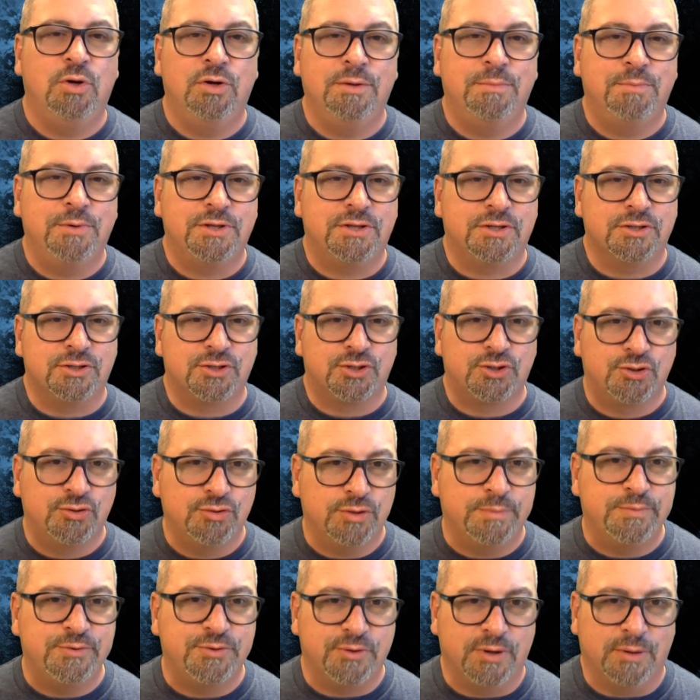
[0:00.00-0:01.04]
to put the
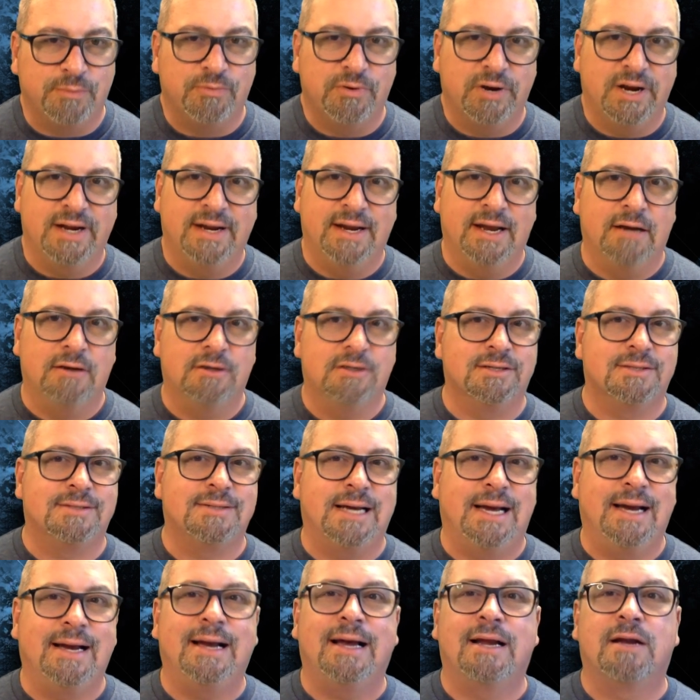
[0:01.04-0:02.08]
scripture up right now
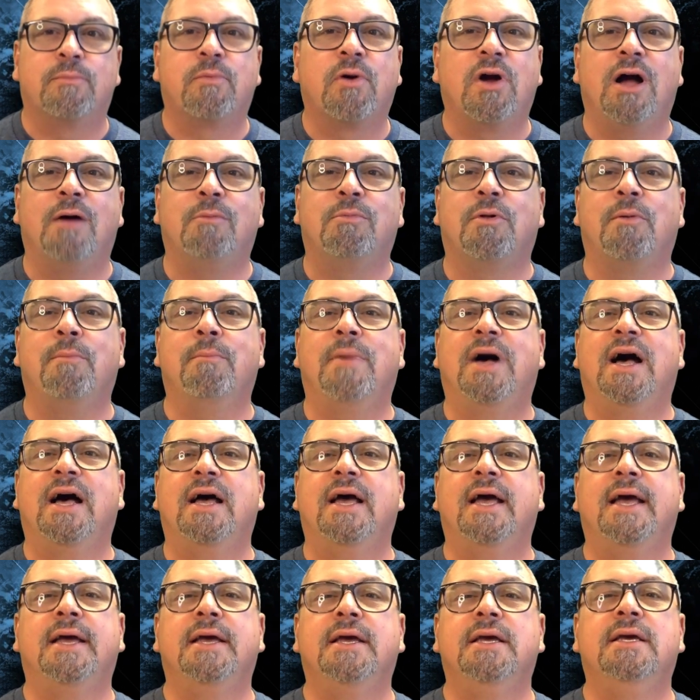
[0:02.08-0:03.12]
because I got a problem.
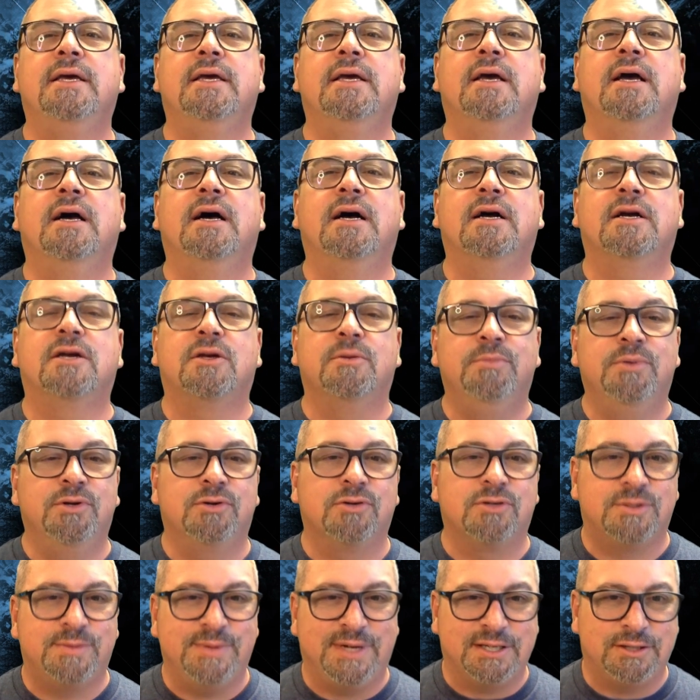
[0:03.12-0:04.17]
My
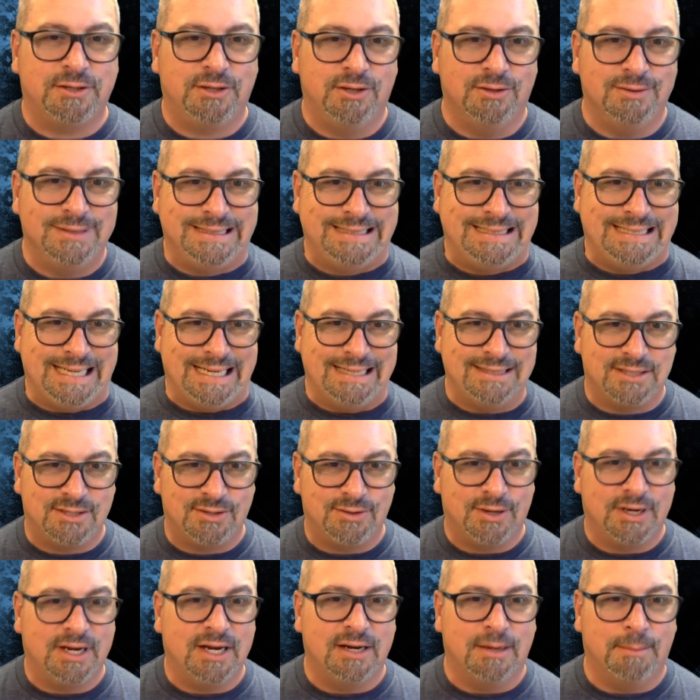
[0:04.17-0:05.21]
computer is about to go dead,
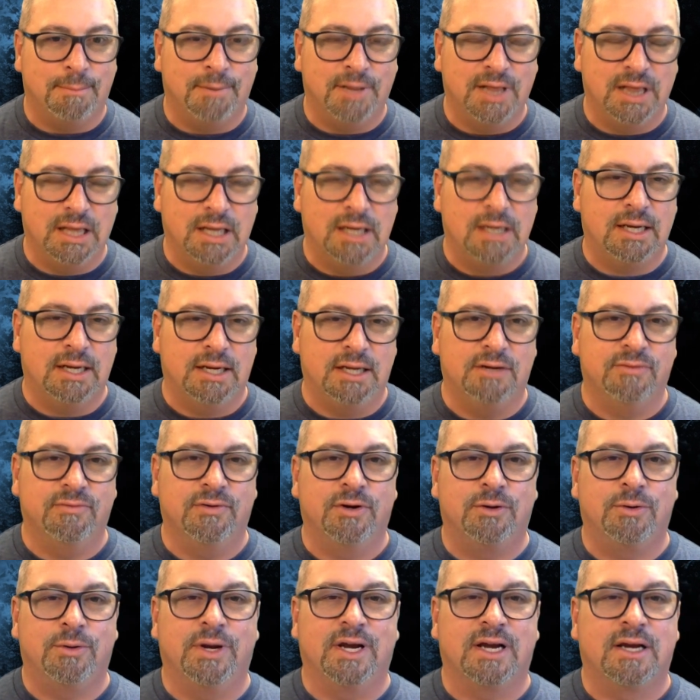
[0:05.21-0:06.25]
so I got to plug it in
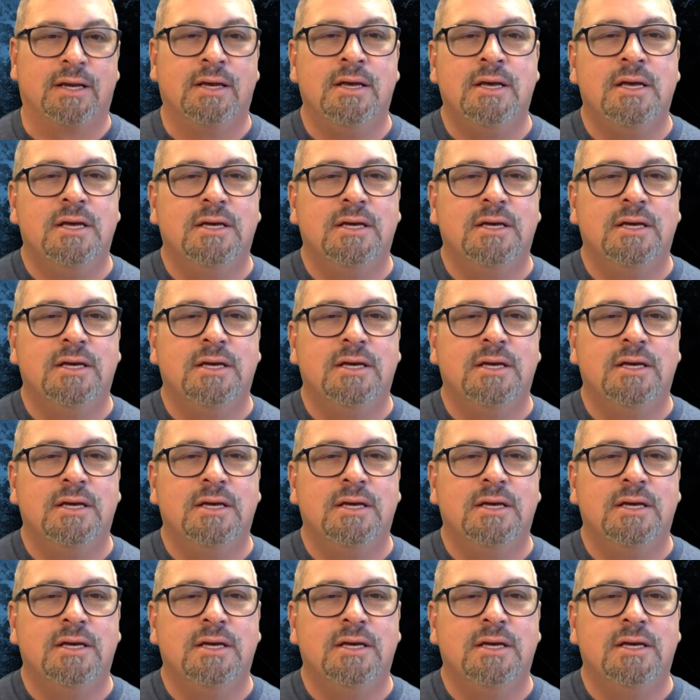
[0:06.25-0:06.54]
real quick.